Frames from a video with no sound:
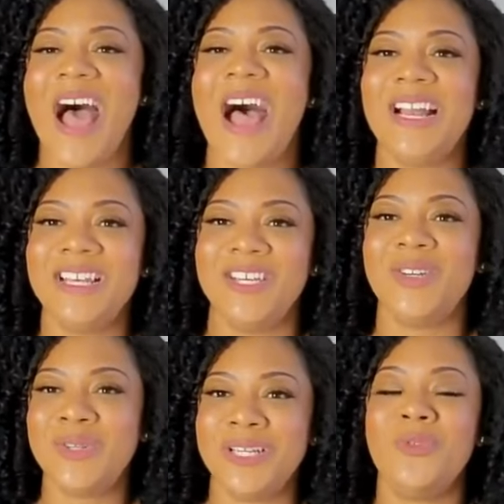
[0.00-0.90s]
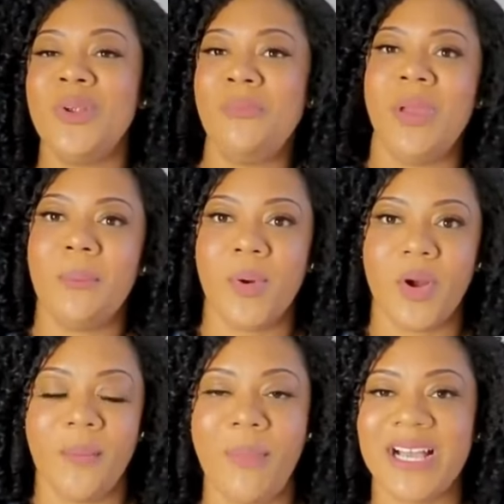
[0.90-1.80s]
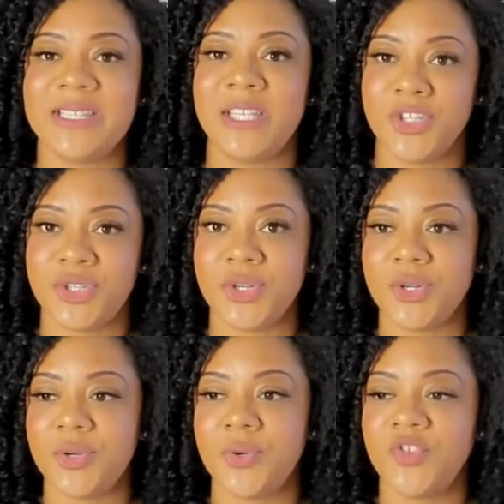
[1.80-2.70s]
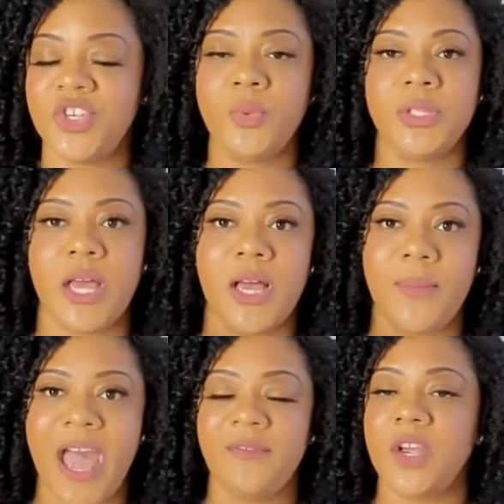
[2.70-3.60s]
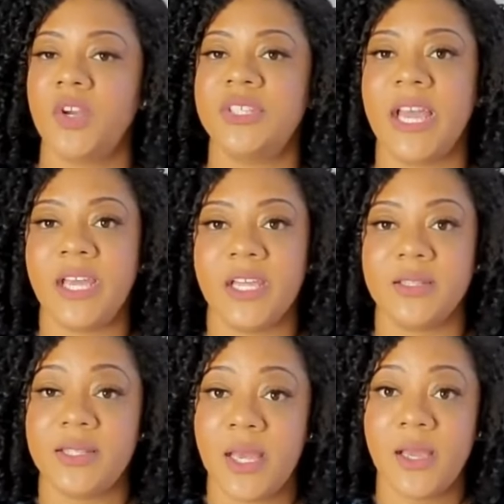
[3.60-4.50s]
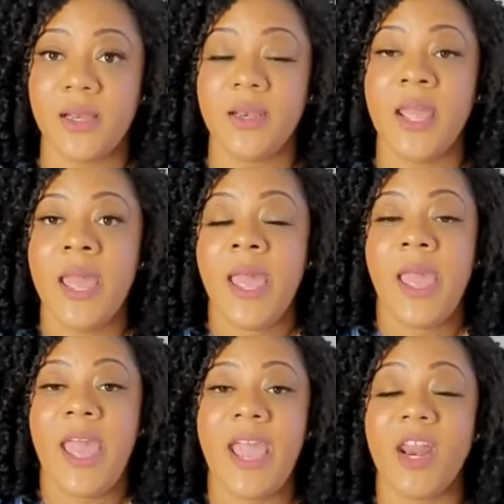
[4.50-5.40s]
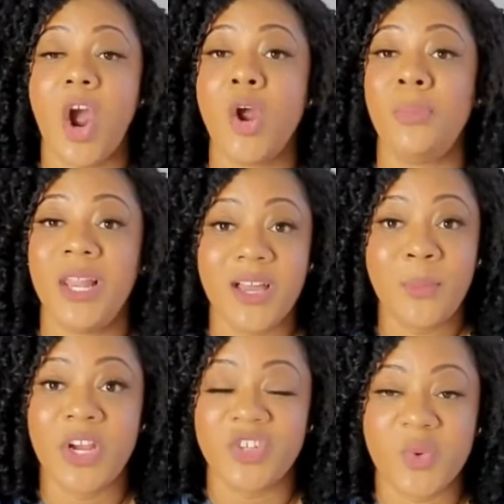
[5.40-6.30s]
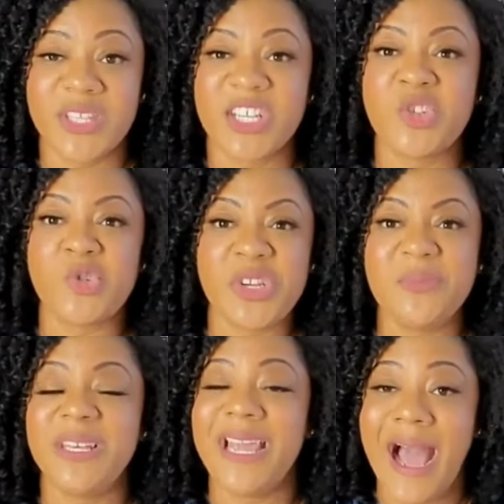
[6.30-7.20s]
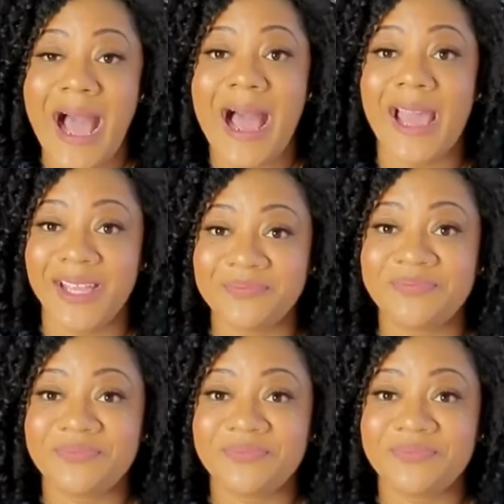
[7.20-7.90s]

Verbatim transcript: I literally remember my sister, she was um, having her second son, and her blood pressure was extremely high.